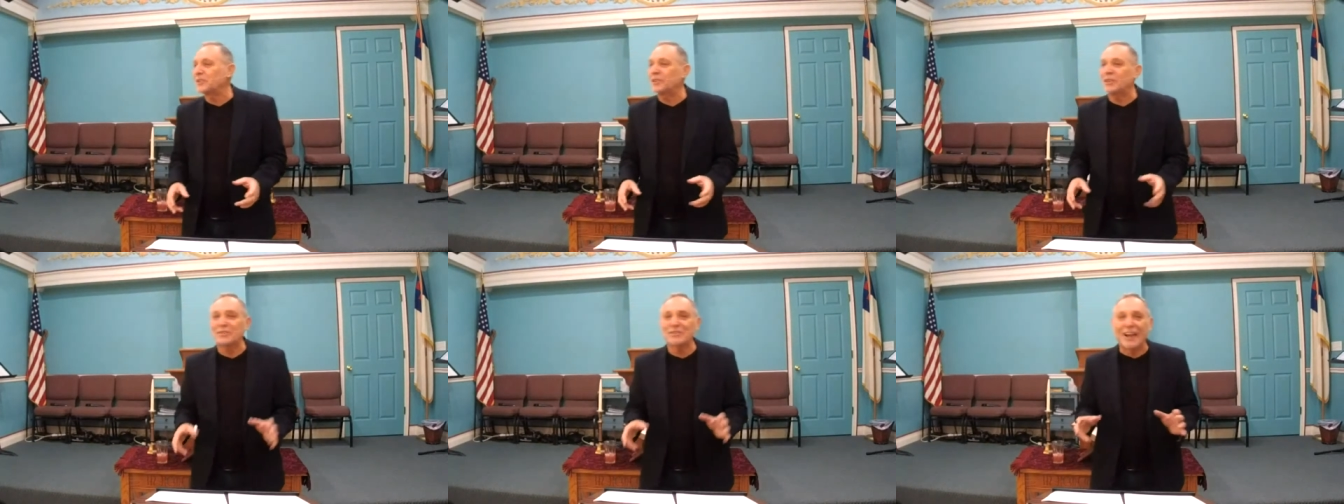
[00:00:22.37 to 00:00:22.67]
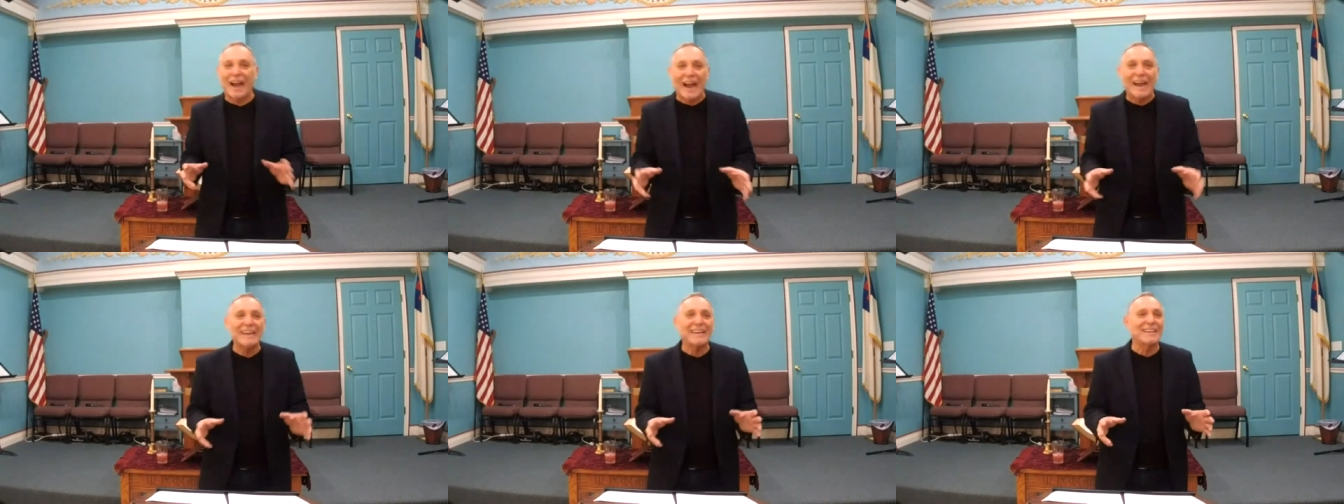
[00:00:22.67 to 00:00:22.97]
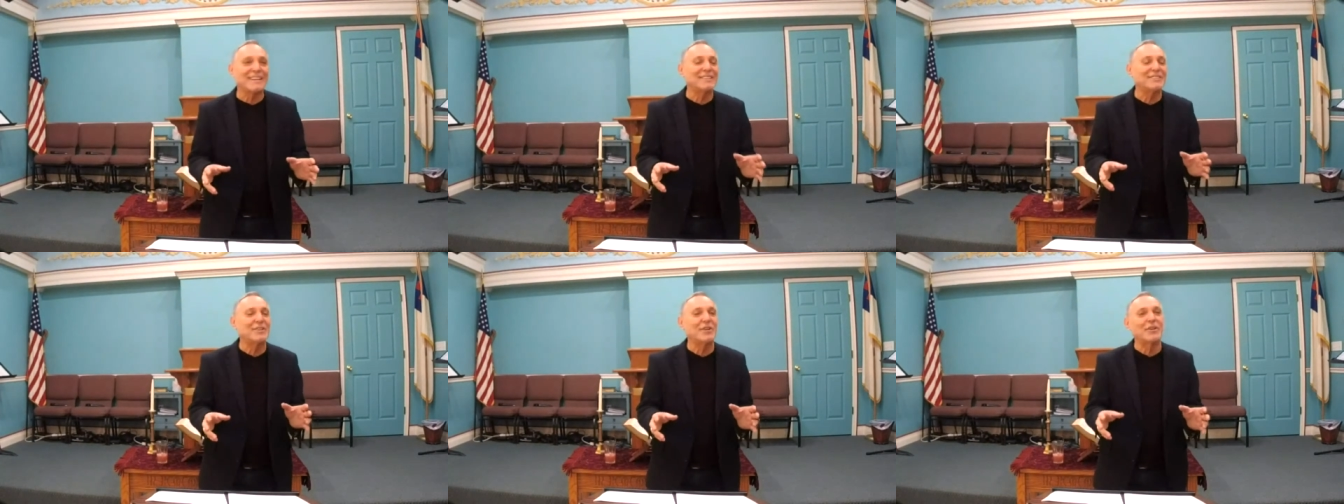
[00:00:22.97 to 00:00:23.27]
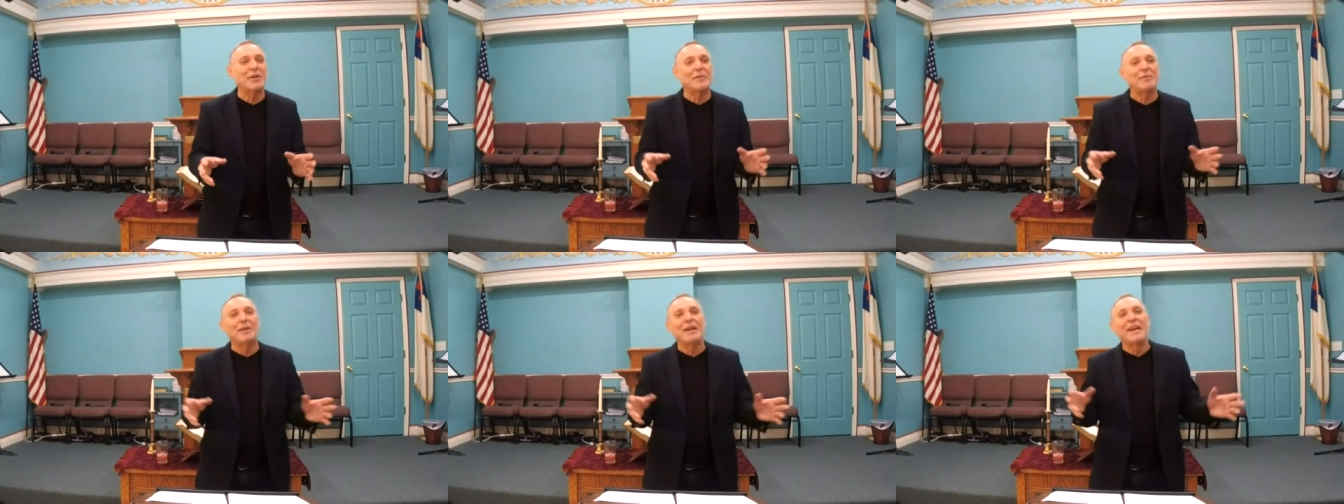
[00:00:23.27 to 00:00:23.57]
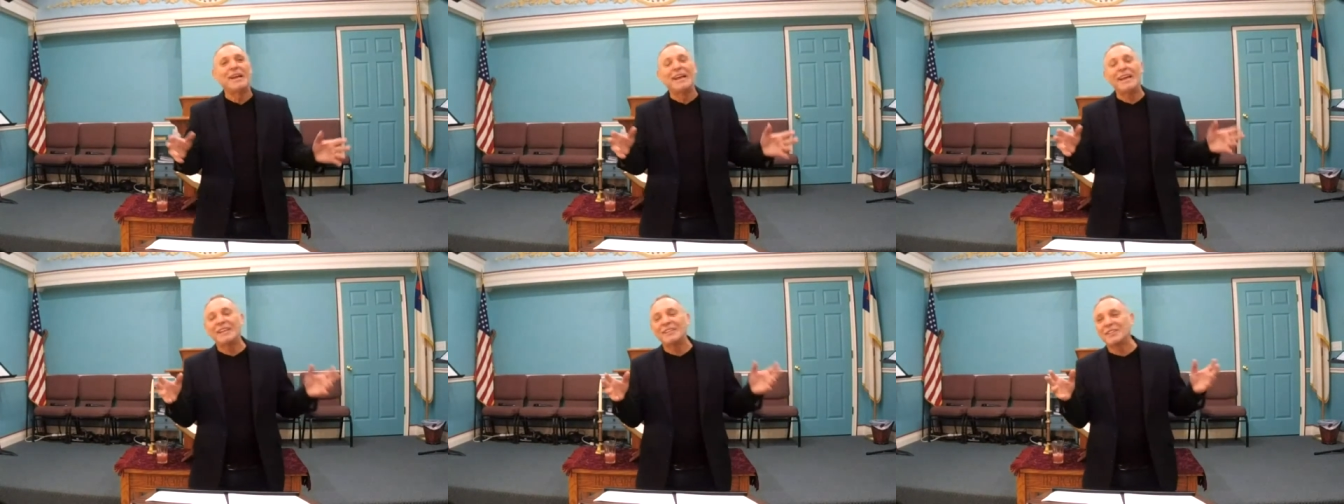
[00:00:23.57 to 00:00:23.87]
and the title is going to
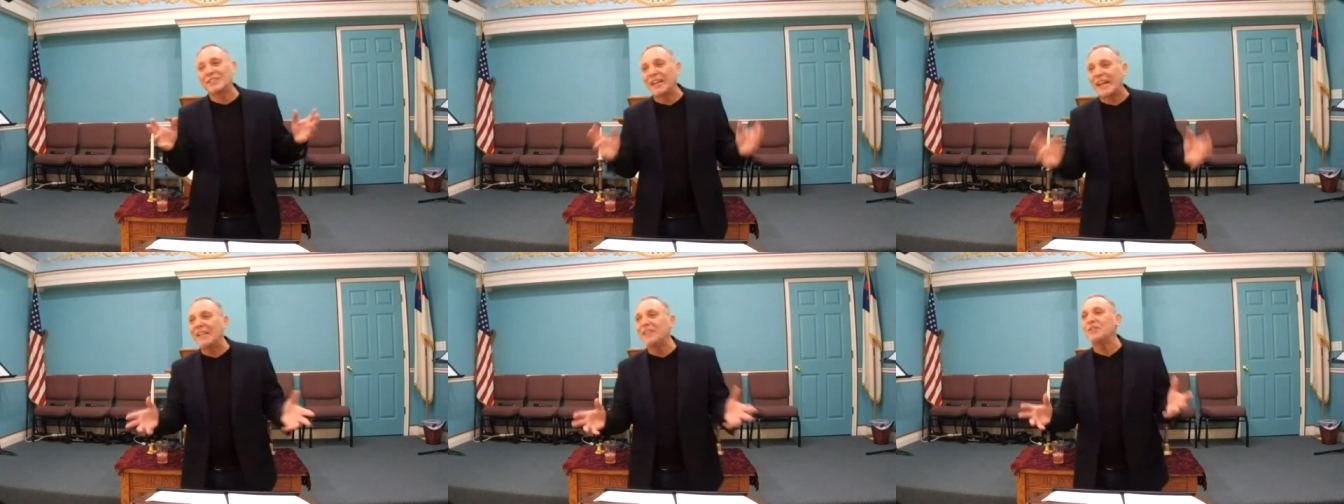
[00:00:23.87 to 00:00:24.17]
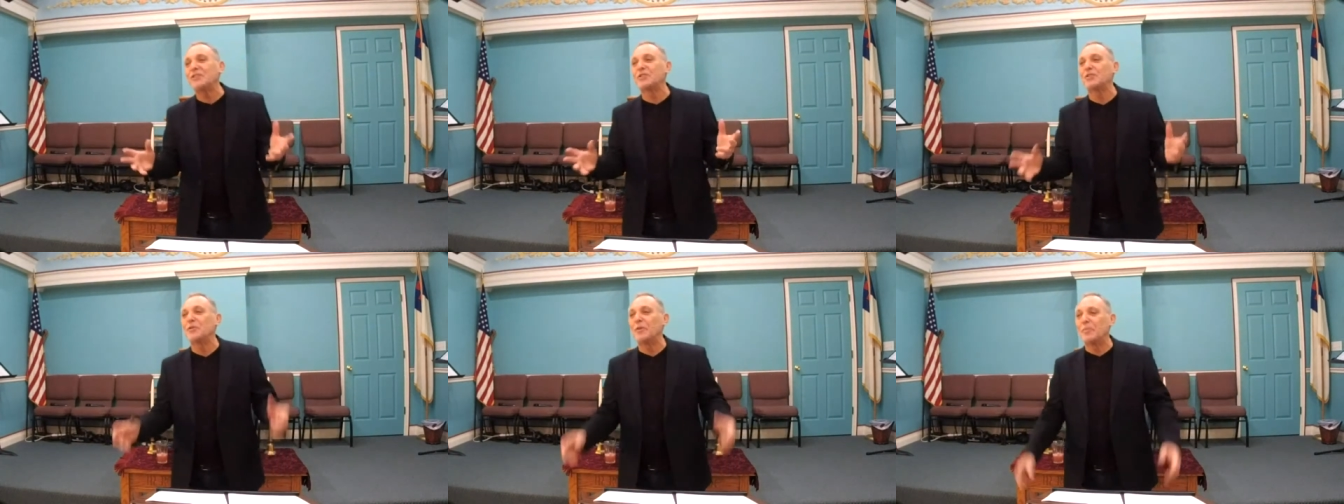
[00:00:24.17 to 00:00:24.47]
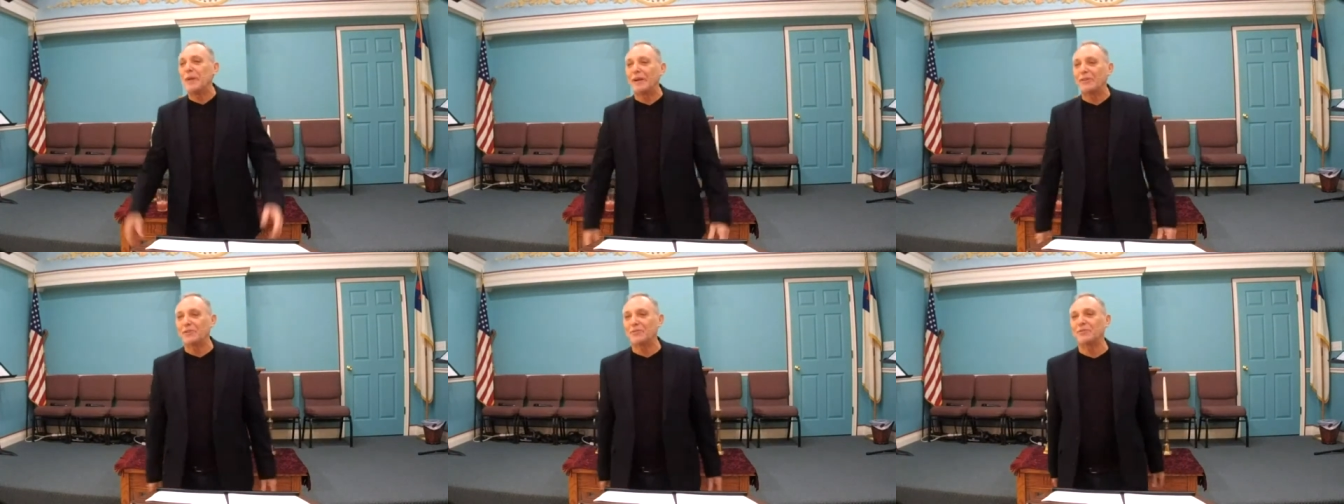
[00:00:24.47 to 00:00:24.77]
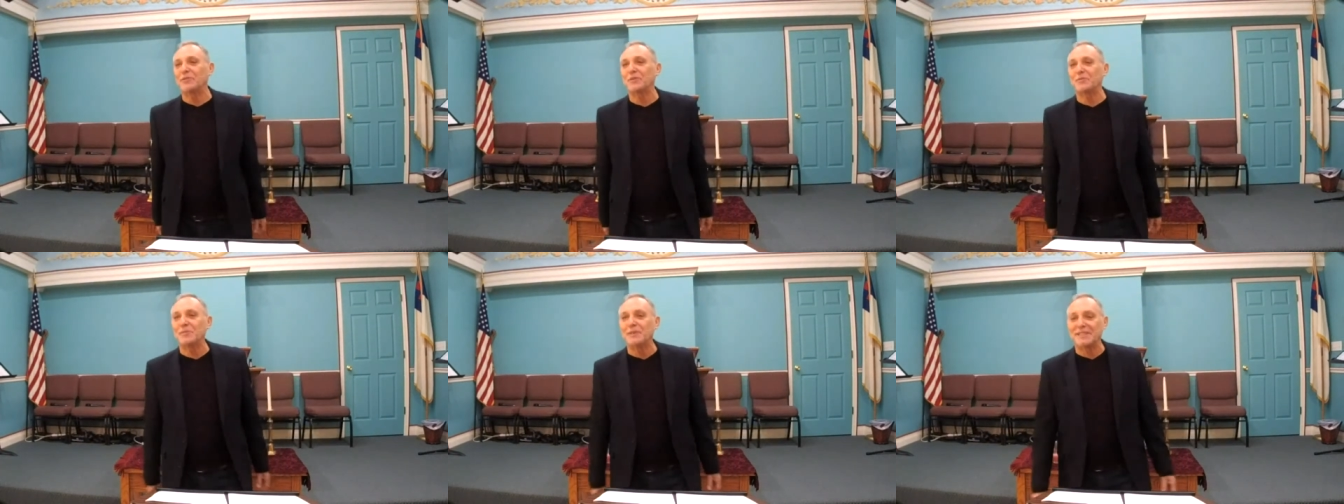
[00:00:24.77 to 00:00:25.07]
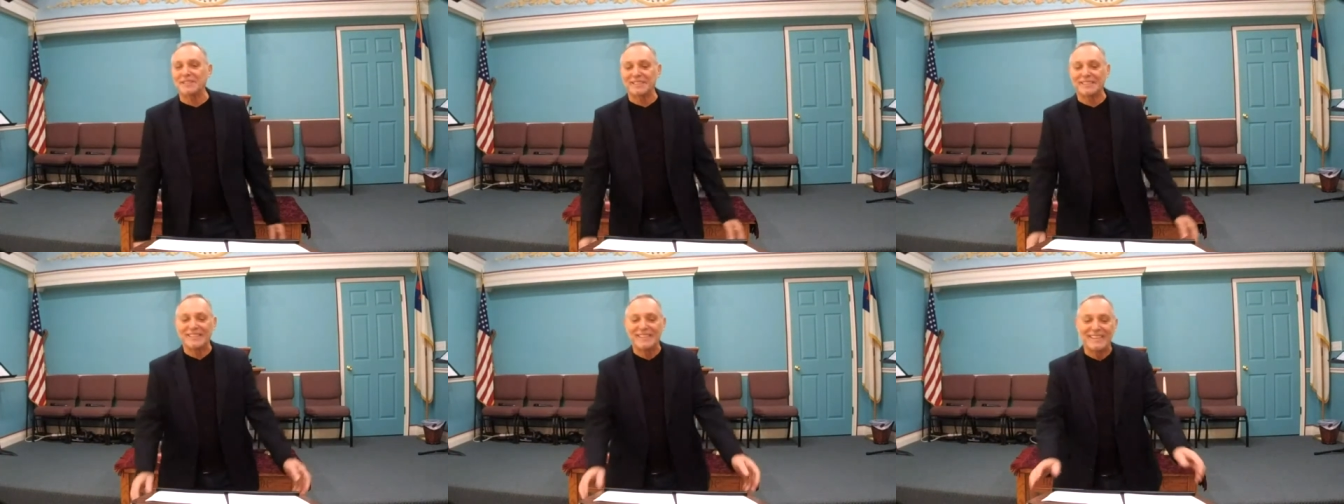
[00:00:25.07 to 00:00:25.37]
excite you about
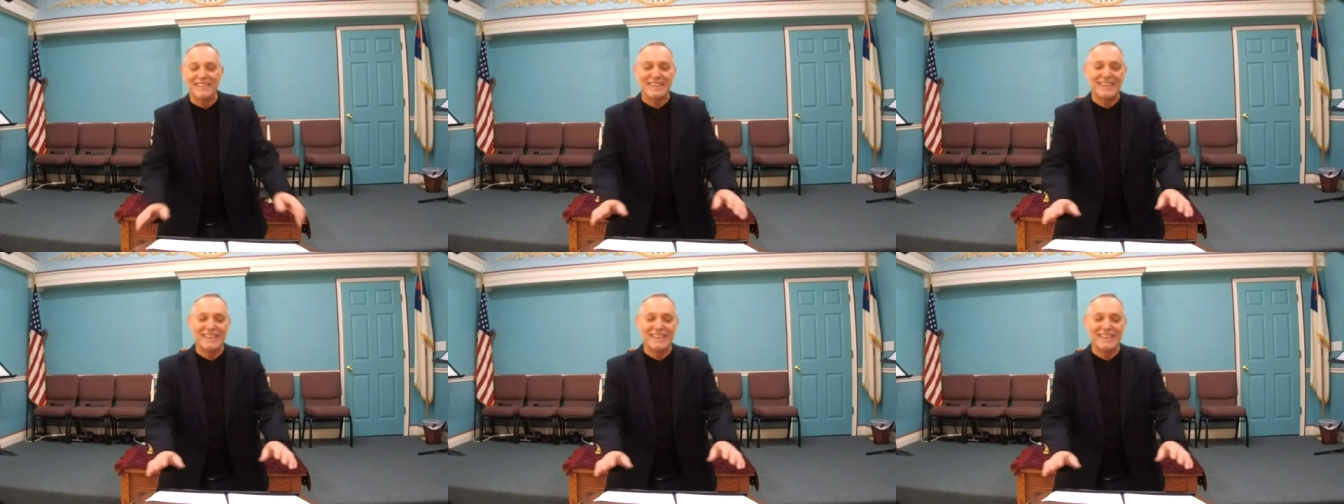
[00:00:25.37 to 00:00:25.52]
Christmas.